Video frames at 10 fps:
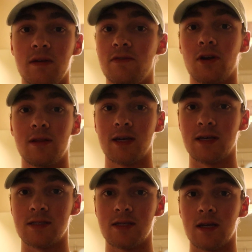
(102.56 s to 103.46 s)
If you're in the
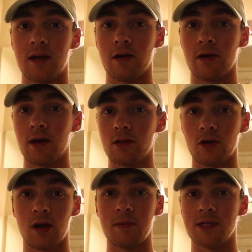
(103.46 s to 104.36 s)
Kansas City area,
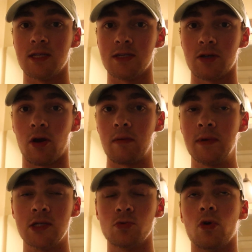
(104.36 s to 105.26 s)
look up his Instagram.
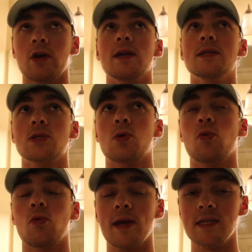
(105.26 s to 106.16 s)
His work is
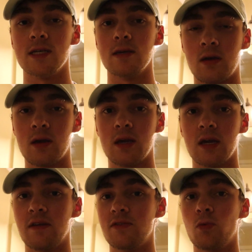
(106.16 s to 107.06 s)
crazy.
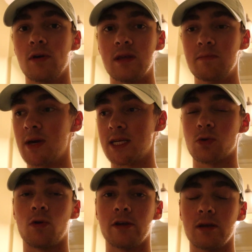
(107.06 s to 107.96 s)
And if you want the best
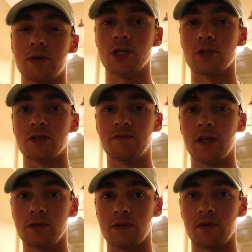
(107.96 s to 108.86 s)
quality pictures and
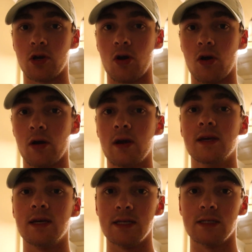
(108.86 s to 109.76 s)
videos of your car,
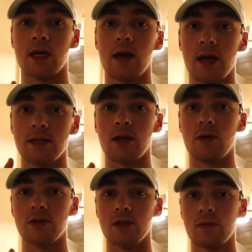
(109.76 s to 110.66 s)
he's the guy to
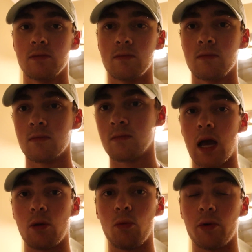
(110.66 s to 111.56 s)
go to.
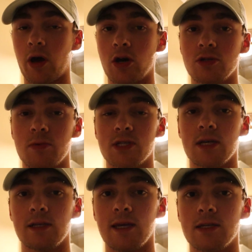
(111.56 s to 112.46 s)
I will
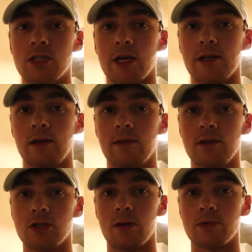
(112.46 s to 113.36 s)
100% link his channel in the
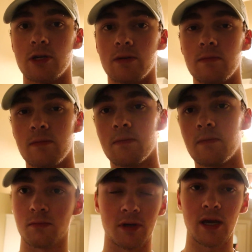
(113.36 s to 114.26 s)
description.
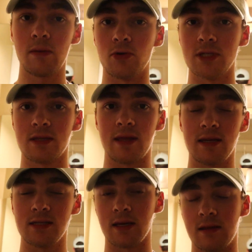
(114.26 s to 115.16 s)
But yeah boys,
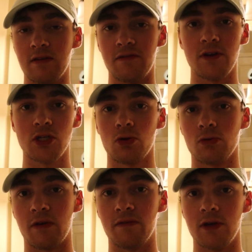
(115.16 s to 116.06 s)
that is like the official
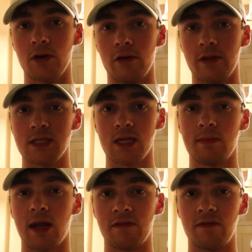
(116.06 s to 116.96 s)
reveal, the
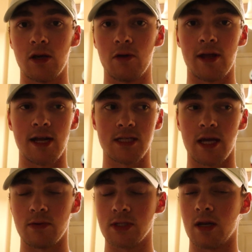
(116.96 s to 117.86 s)
cinematic video that I
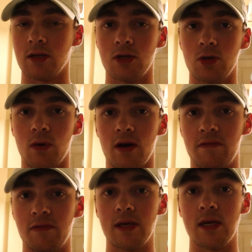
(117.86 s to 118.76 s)
said I was going to do
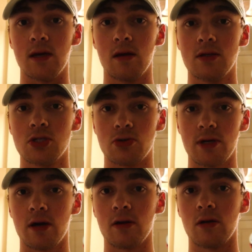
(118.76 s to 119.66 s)
of the
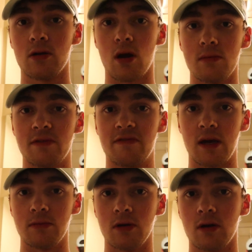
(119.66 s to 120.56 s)
Street Hunter carbon
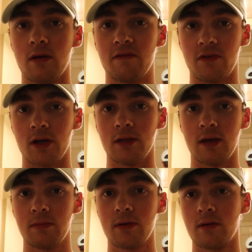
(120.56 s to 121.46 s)
fiber front
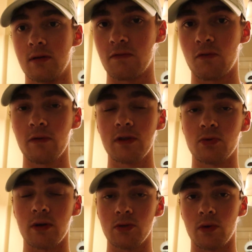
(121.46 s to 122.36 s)
lip for the
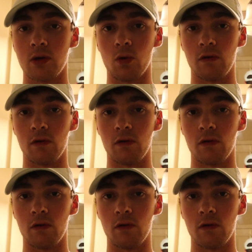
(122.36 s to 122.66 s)
2020